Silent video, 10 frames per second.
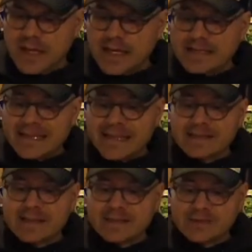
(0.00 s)
It's
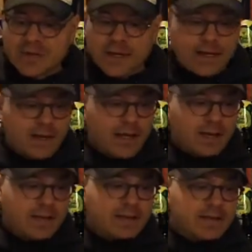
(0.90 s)
easy to drink.
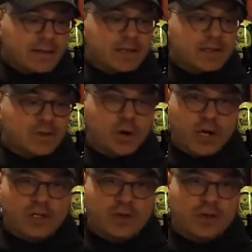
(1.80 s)
This could
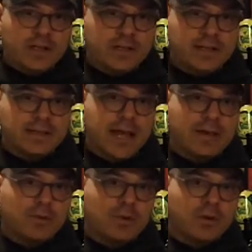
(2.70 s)
crush you because it's
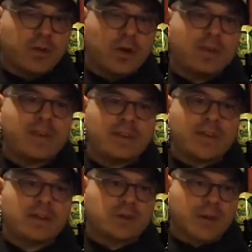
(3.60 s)
not real. The only thing you
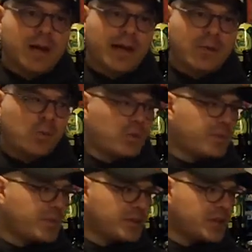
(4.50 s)
get is like I get
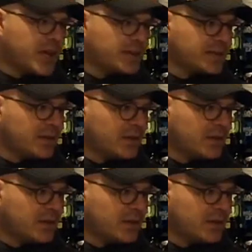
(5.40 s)
warmth in the chest.